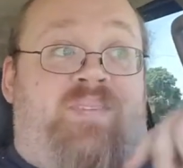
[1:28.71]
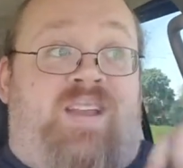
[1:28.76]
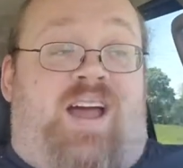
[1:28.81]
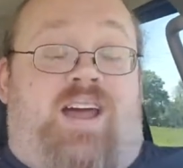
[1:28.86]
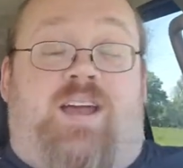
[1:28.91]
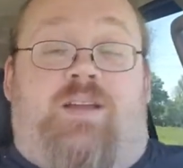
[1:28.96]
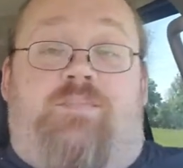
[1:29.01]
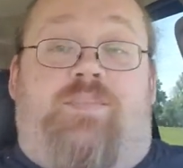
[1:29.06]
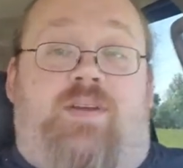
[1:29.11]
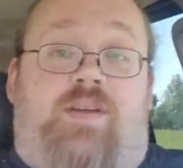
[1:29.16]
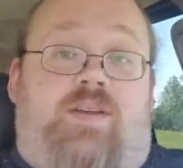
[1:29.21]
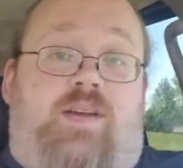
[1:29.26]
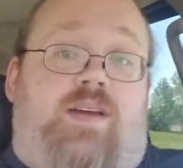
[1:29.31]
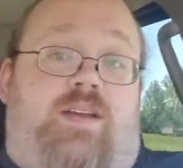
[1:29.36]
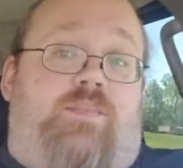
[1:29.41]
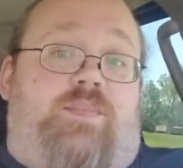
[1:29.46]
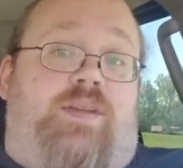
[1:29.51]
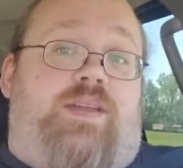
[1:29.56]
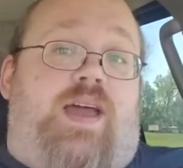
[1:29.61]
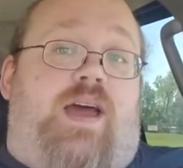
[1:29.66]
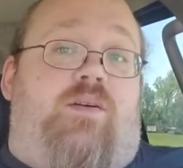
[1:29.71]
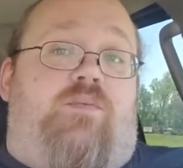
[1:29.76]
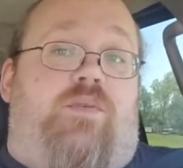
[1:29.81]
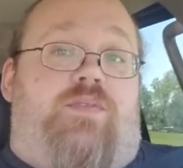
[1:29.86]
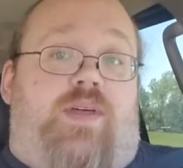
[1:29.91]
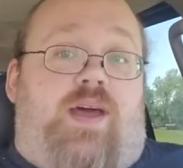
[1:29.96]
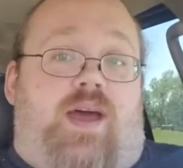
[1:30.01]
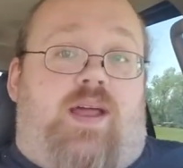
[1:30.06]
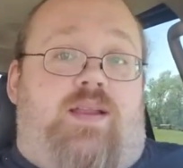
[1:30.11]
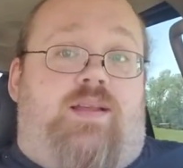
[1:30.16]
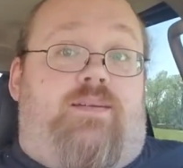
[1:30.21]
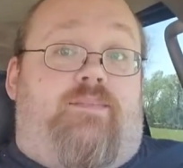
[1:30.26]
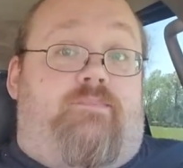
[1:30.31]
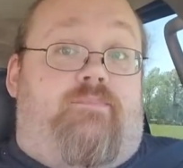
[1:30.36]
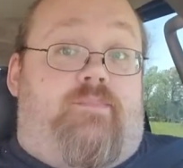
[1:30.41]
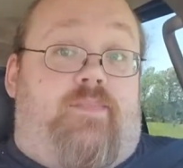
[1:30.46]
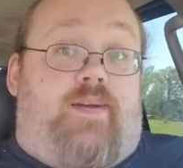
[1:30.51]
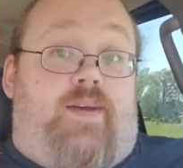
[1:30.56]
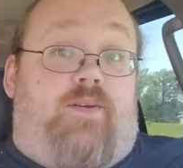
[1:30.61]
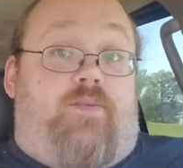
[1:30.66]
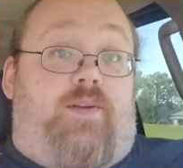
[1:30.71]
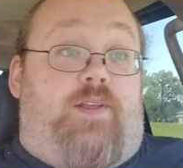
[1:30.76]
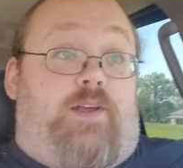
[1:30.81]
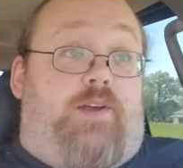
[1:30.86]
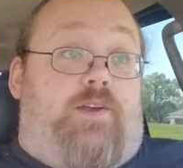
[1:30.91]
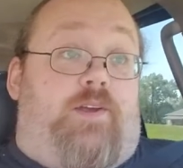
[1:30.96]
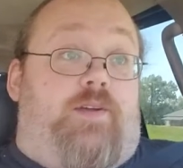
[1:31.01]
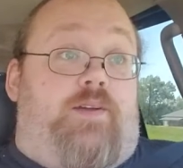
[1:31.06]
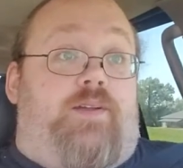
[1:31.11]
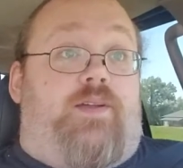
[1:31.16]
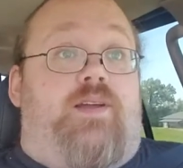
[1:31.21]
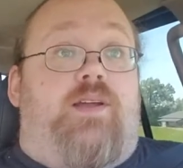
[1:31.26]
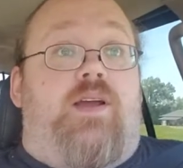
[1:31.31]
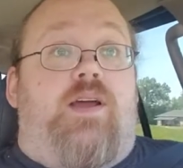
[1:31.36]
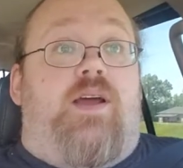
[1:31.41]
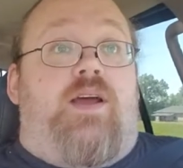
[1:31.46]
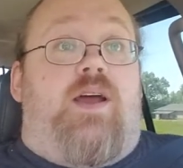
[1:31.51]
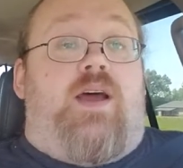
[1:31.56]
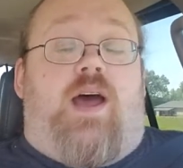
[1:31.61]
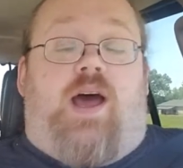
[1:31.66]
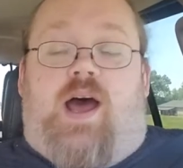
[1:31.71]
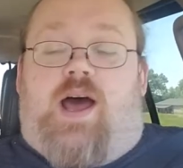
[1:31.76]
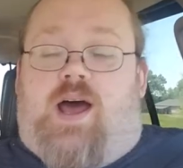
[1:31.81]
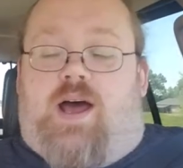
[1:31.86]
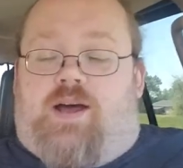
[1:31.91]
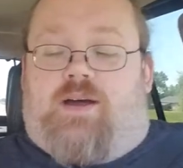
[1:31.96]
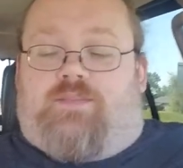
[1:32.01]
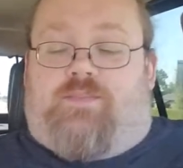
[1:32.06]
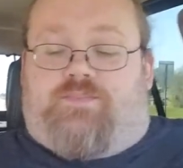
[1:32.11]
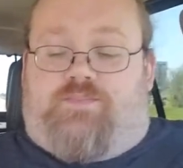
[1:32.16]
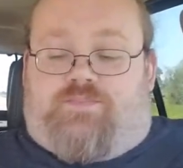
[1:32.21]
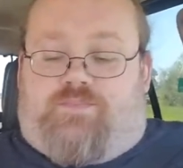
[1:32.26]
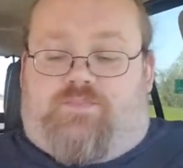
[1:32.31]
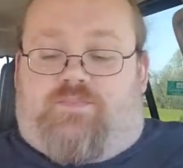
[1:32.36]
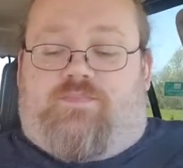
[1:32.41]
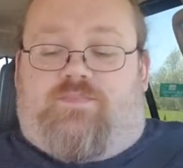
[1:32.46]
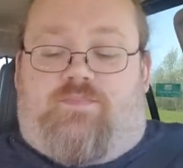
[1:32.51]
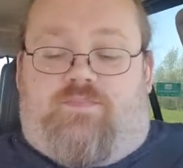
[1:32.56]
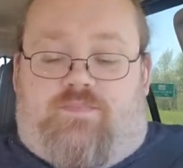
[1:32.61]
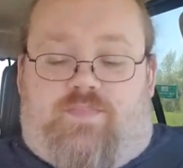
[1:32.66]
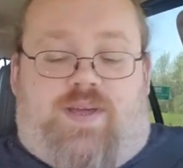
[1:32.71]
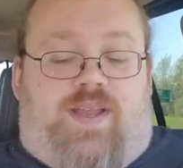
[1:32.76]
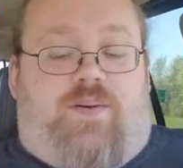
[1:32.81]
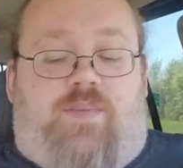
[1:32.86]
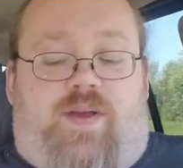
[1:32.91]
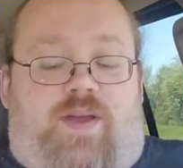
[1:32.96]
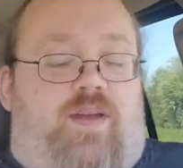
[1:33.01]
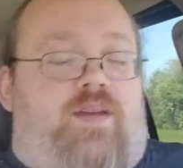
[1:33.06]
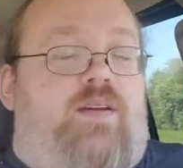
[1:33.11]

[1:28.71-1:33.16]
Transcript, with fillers: I could be I could be down with that. Really good. Um, anyway,